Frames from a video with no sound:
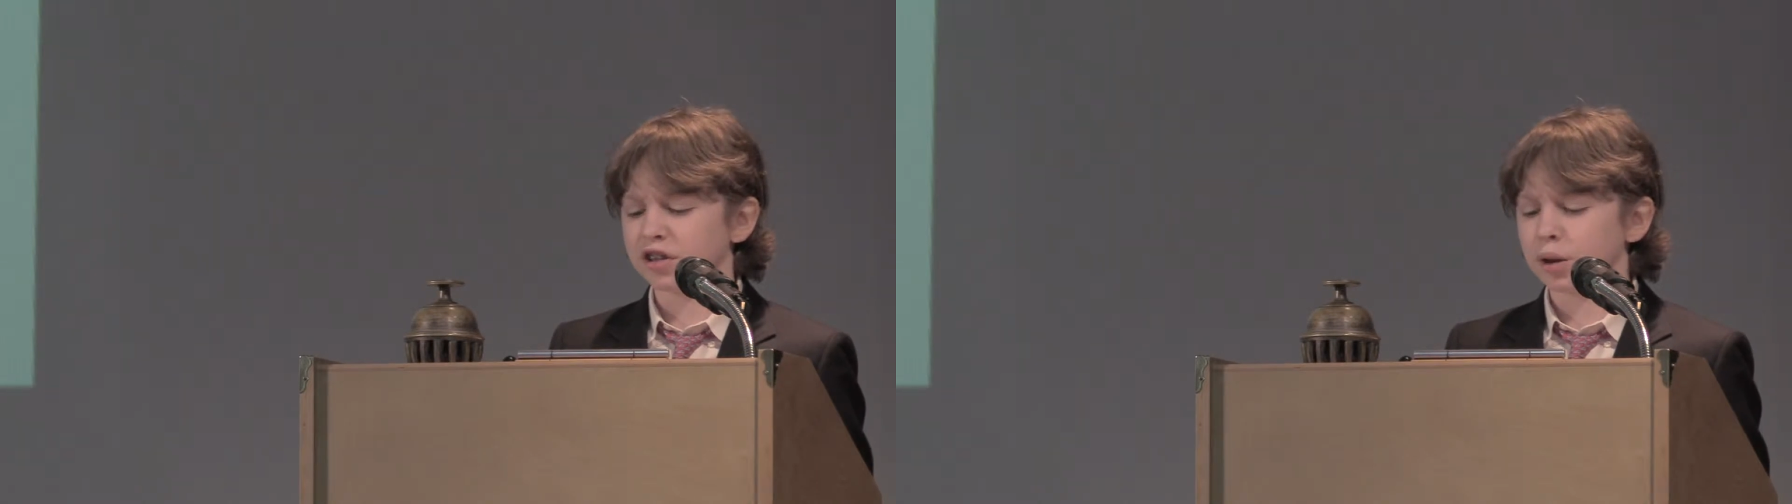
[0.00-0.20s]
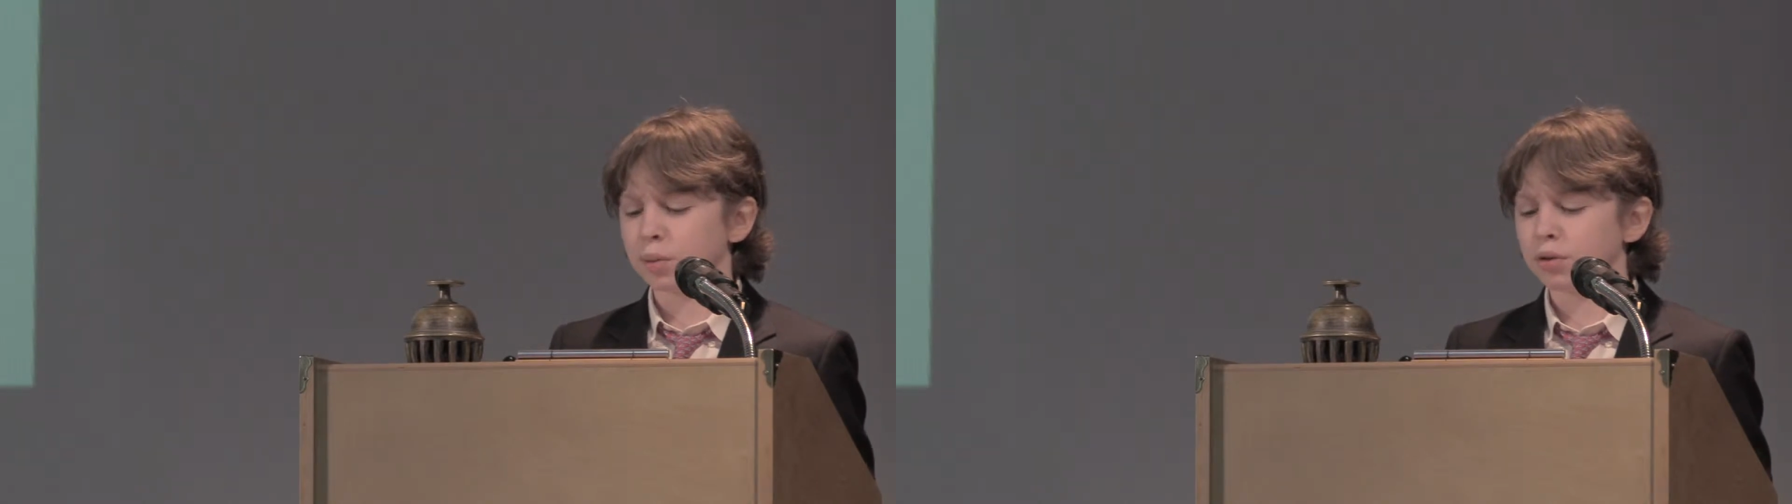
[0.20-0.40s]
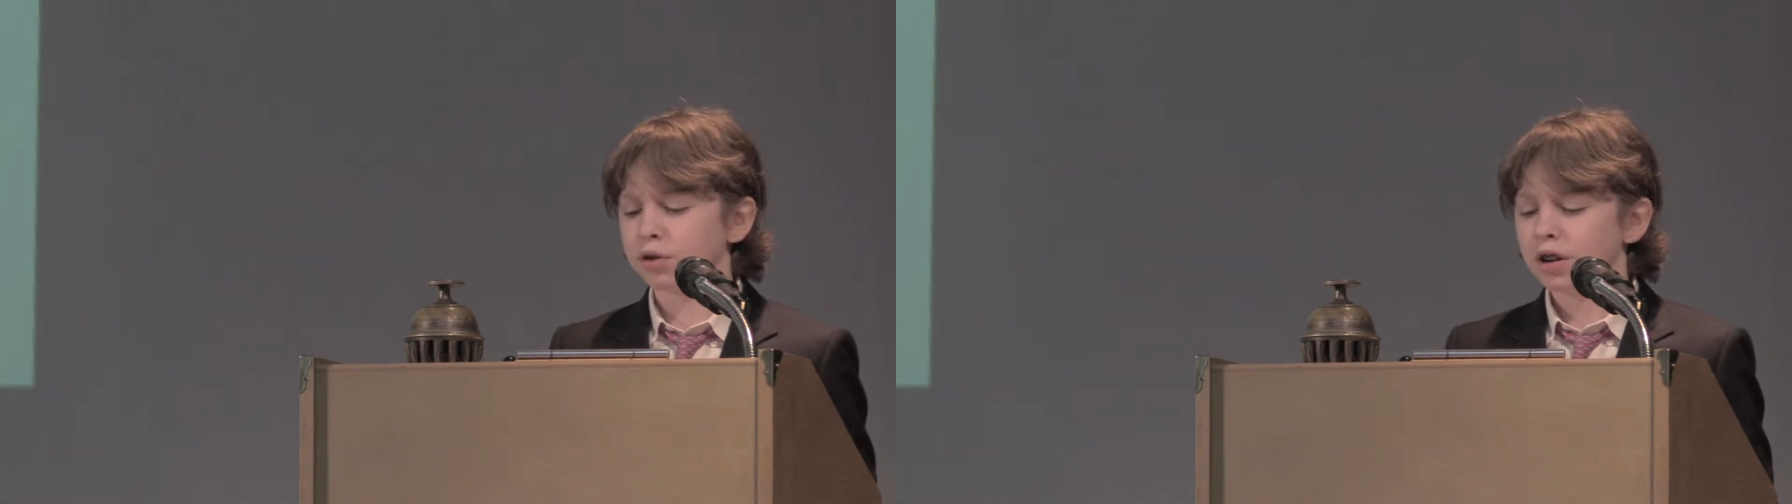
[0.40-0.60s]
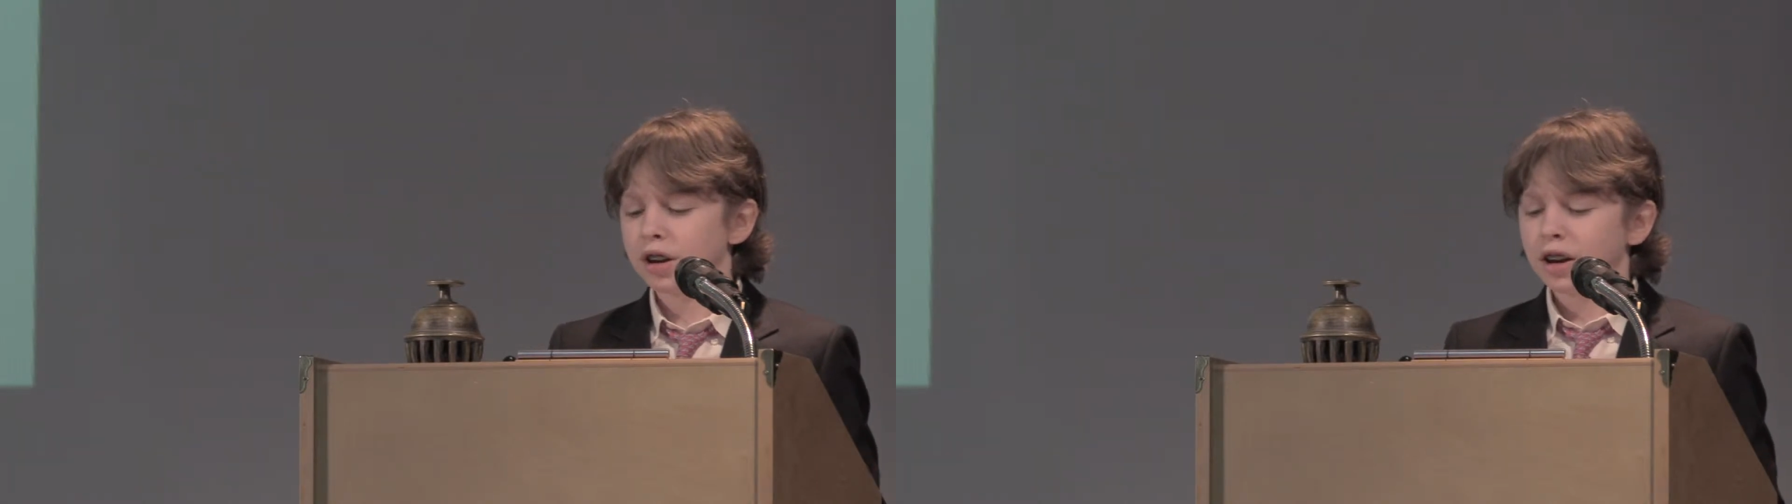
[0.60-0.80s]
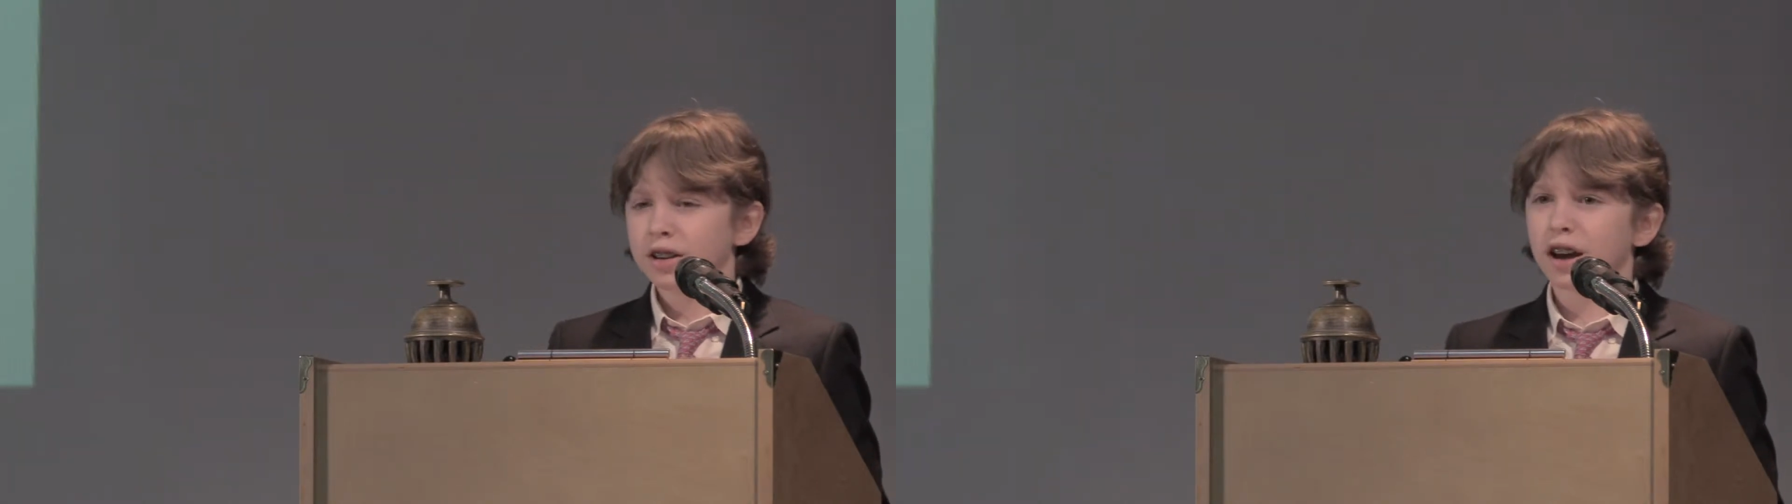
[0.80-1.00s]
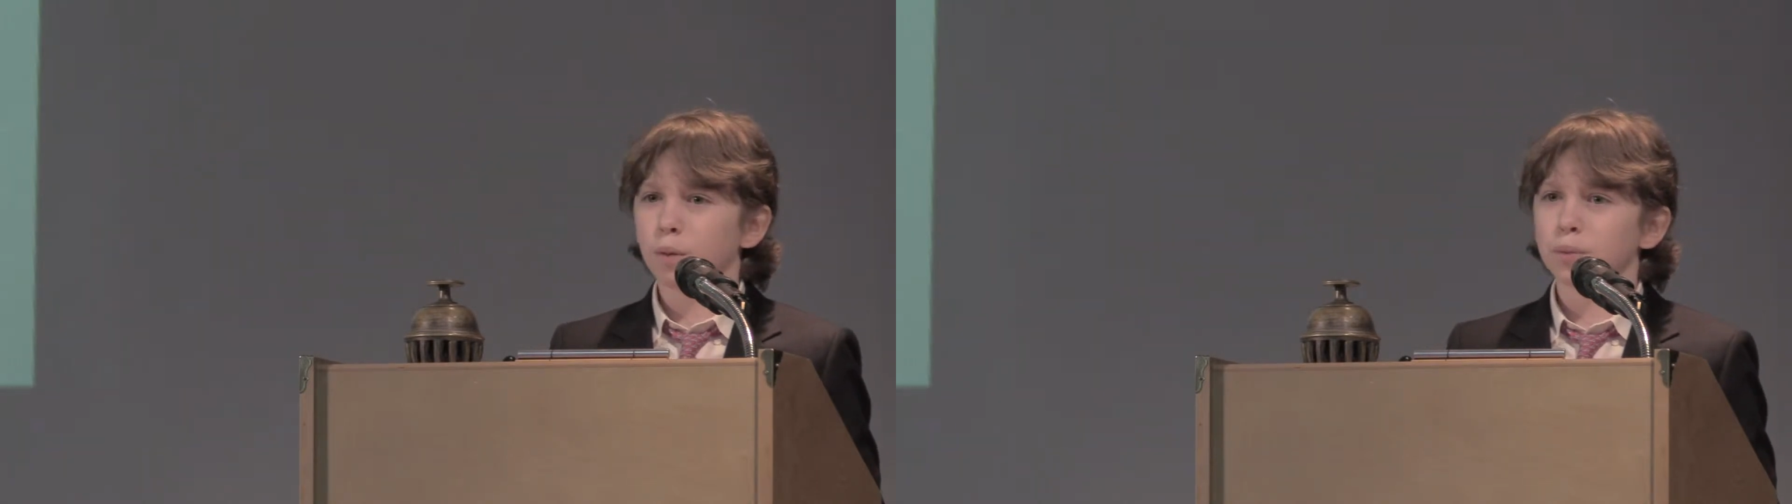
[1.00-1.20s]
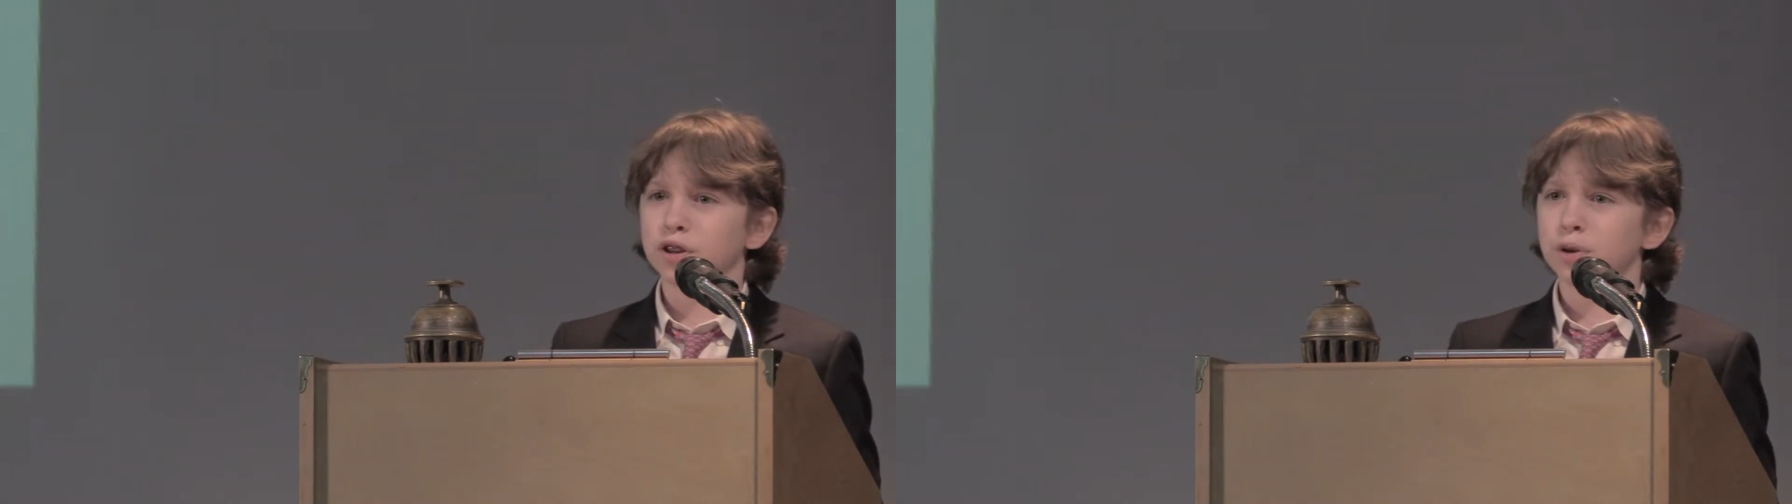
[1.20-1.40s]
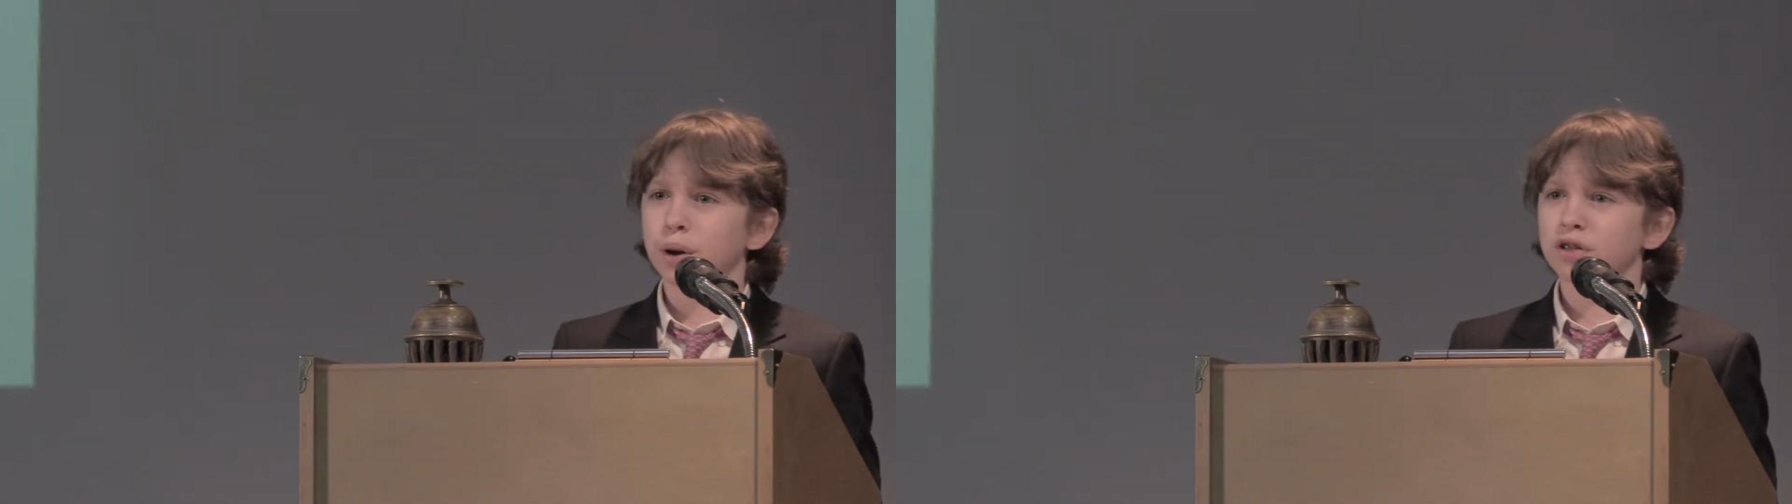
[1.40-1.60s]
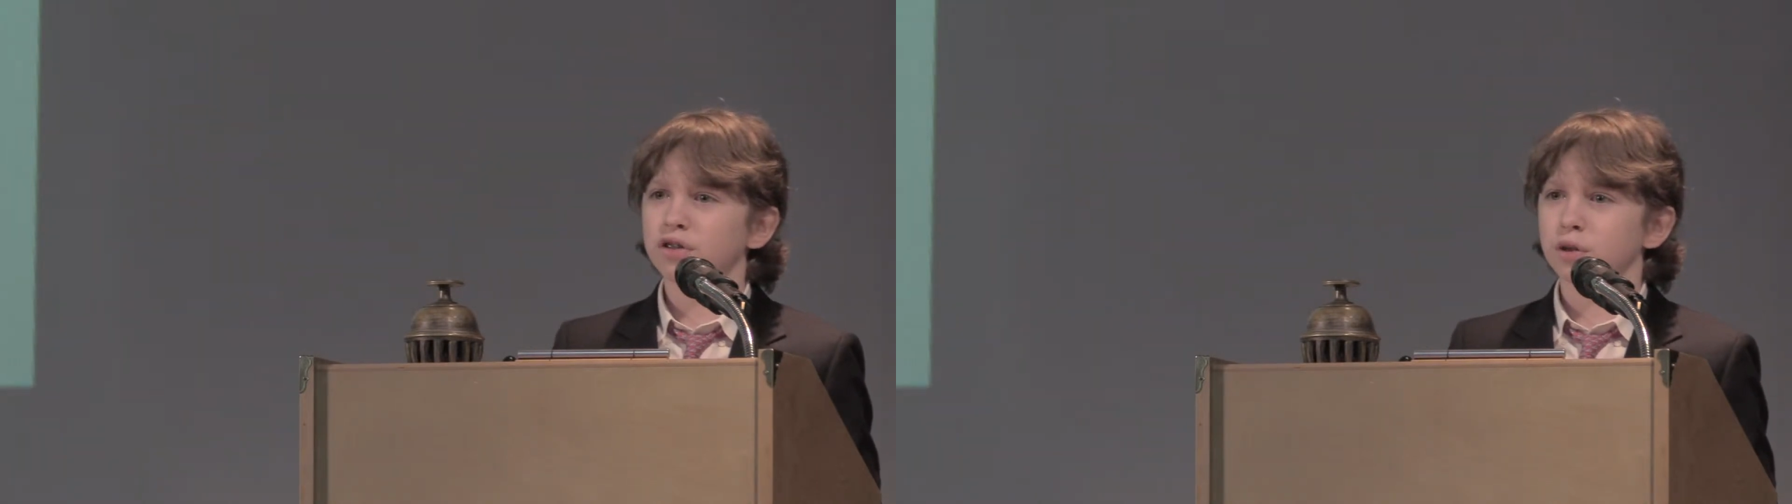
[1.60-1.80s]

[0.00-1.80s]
tables to help the U.S.